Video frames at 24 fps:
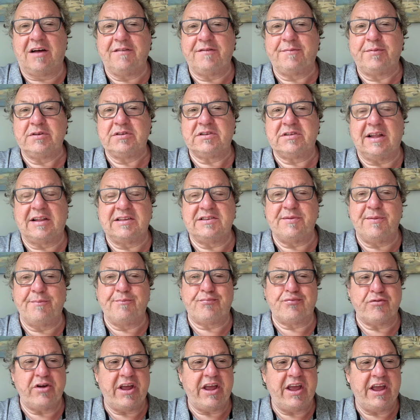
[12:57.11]
I've done some
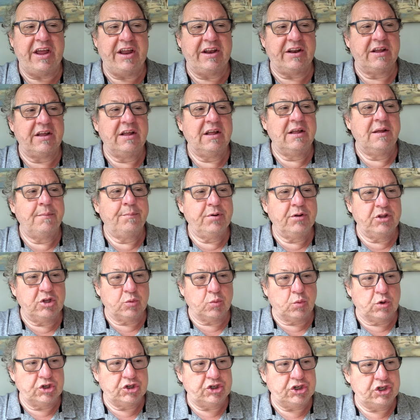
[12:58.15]
bread, put the
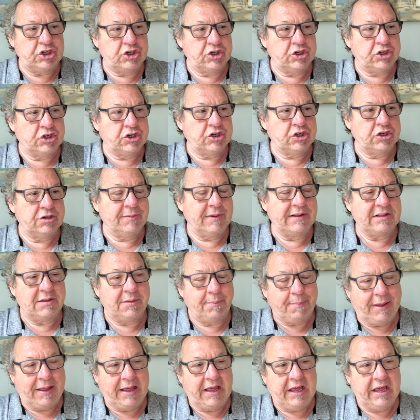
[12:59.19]
washing on, made the
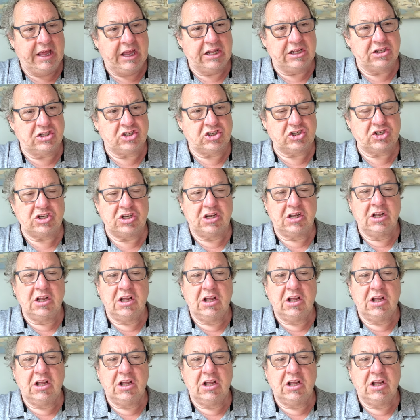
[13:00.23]
beds,